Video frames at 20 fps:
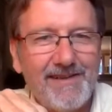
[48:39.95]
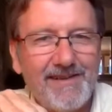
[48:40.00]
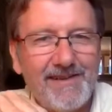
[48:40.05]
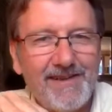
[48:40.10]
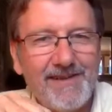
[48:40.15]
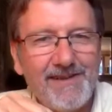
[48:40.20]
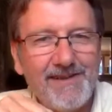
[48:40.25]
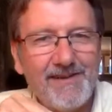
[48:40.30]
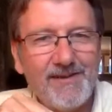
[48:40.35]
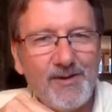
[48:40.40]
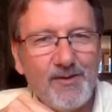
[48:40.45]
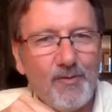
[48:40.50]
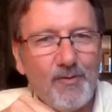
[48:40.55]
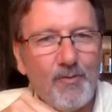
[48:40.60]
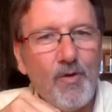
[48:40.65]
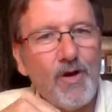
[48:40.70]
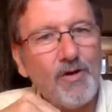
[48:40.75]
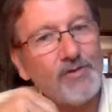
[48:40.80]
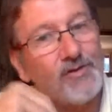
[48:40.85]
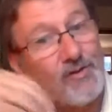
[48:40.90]
then
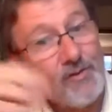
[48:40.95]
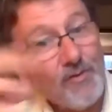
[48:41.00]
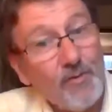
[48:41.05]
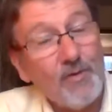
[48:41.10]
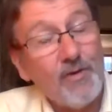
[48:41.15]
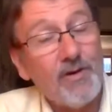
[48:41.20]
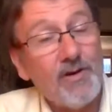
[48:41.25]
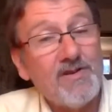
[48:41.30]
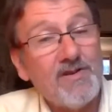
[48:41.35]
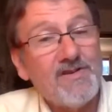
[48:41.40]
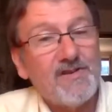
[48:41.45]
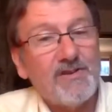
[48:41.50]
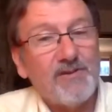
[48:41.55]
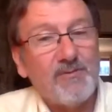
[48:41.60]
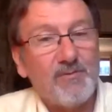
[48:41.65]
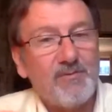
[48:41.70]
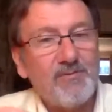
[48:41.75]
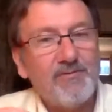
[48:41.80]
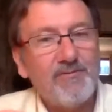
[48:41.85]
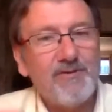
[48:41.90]
walk towards
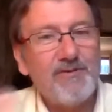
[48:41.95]
them,